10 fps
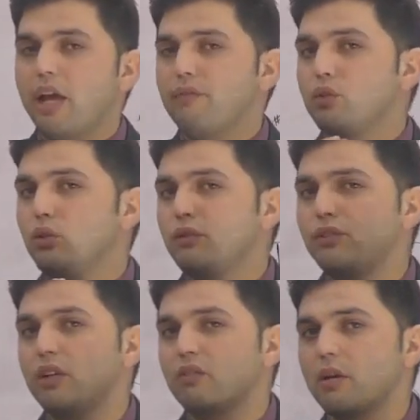If you don't
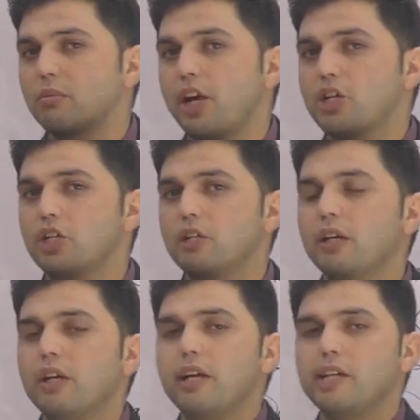feel vibration,
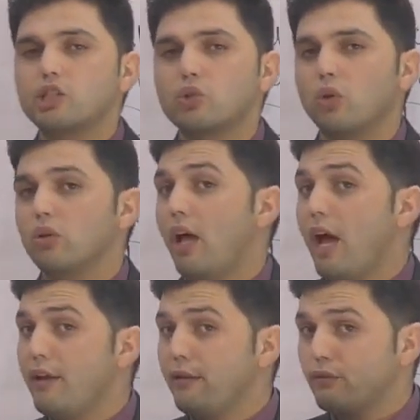it's called
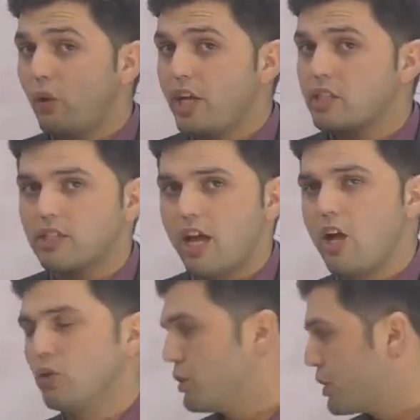unvoiced
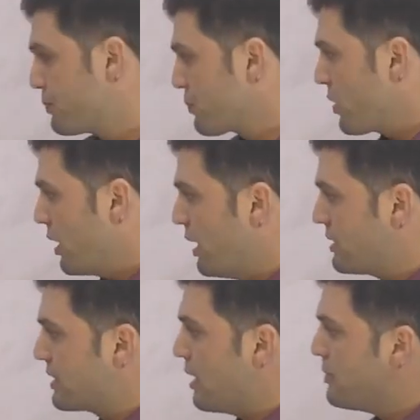sound.
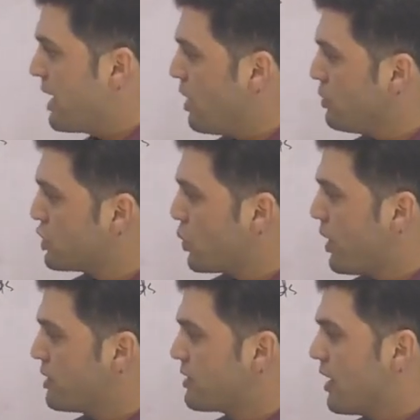Let's come down
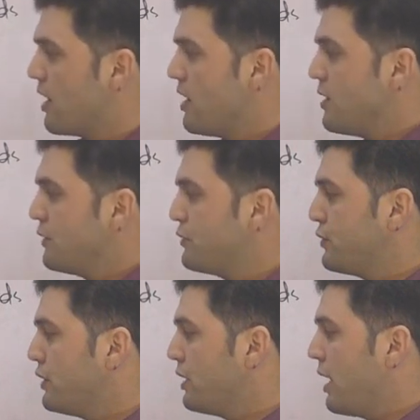towards the
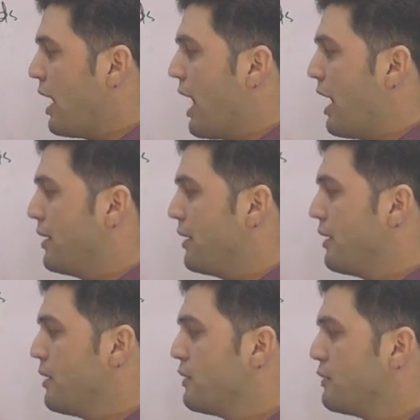f
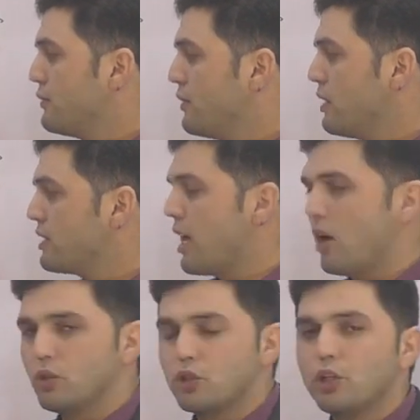and v
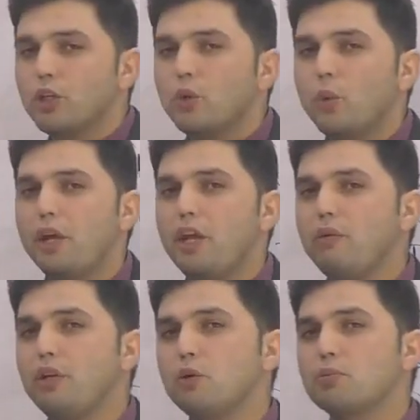sound.
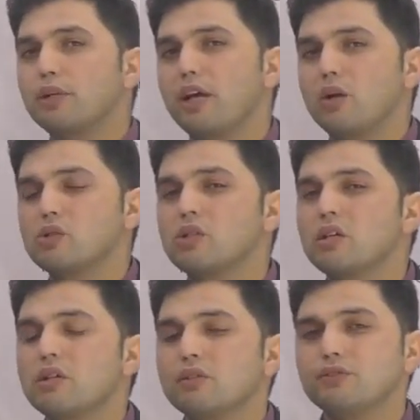Whenever you pronounce
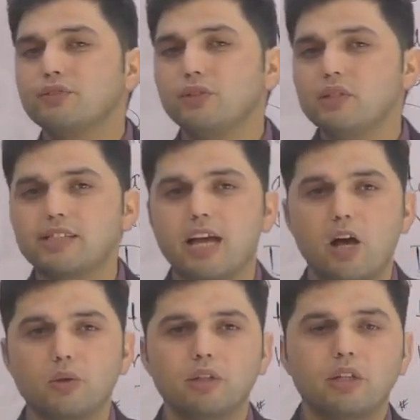f
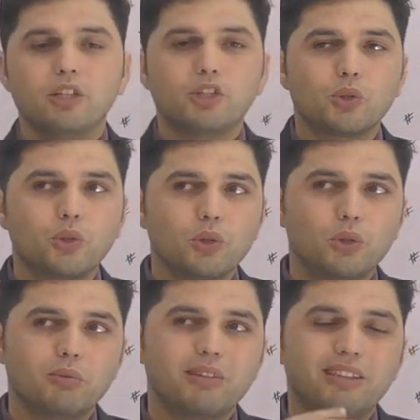sound,
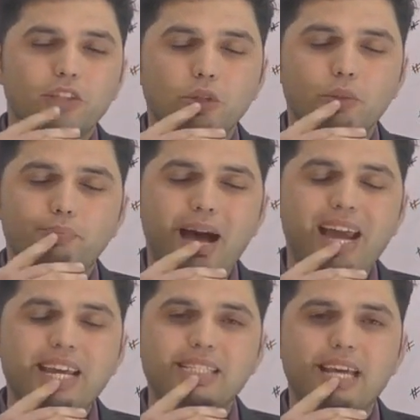so you
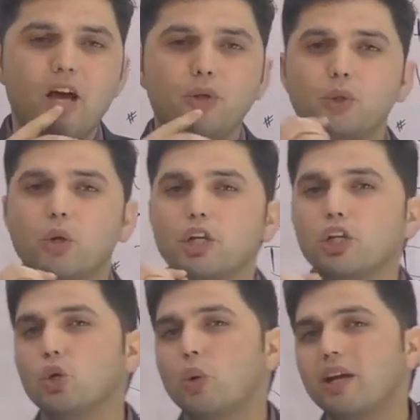bite down your
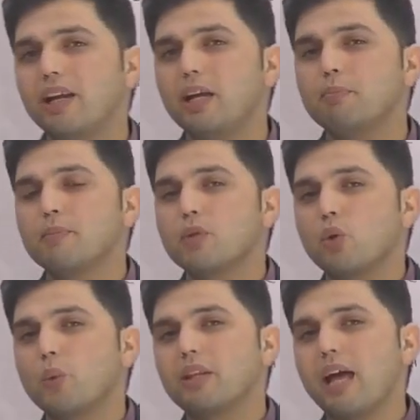lower lip
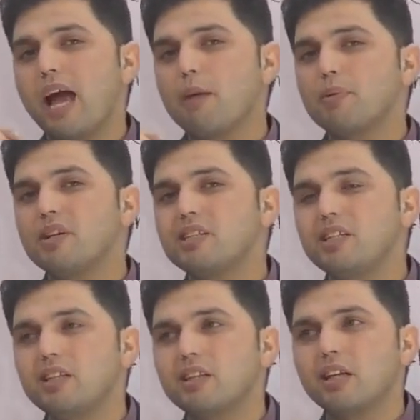with the upper
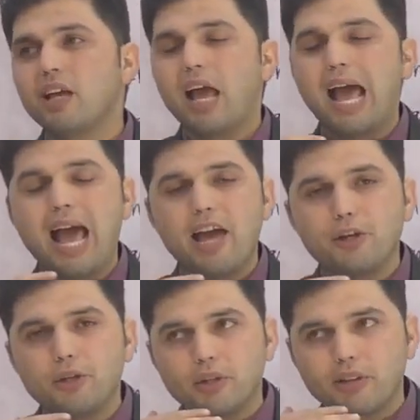teeth,
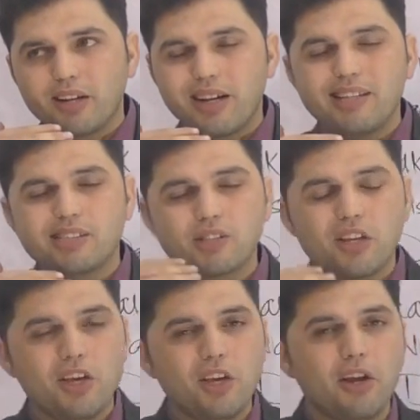and there
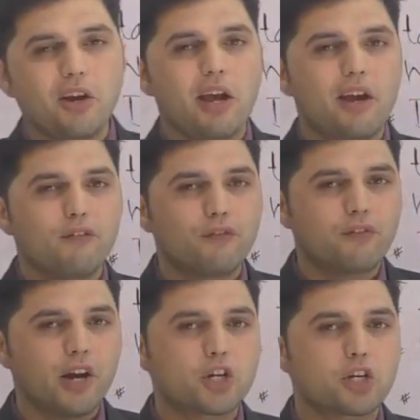is ear and
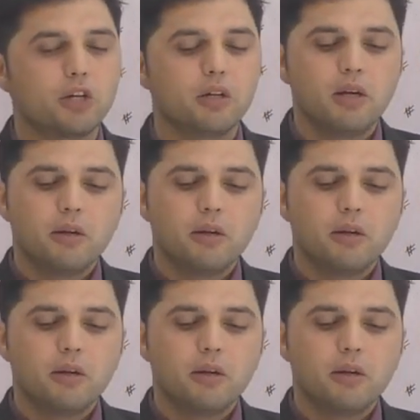friction.